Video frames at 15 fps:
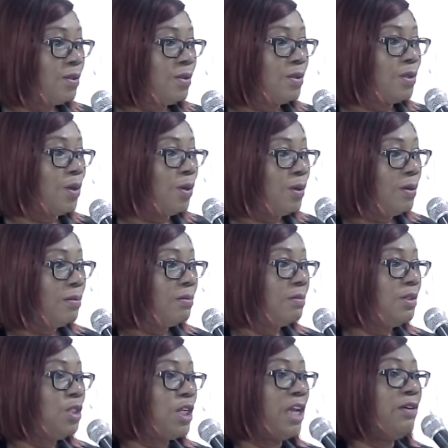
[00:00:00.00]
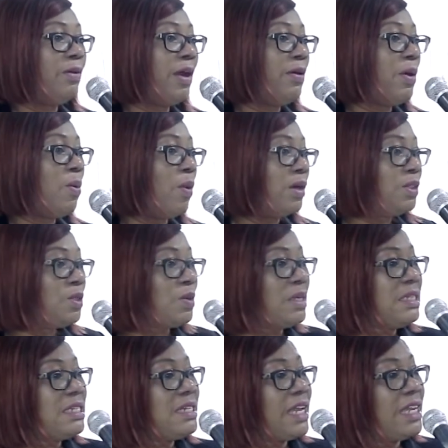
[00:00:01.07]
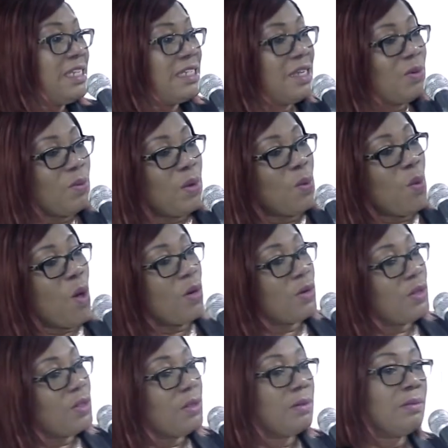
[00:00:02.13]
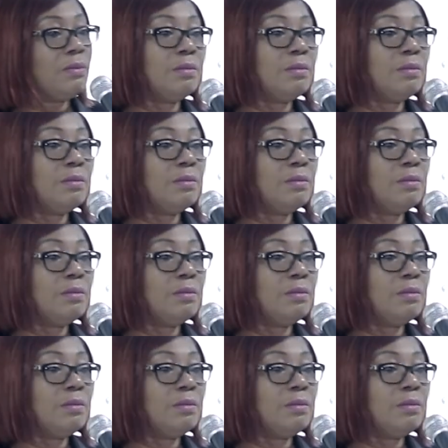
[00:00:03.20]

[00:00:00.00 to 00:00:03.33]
So January 1, 2019, we walked.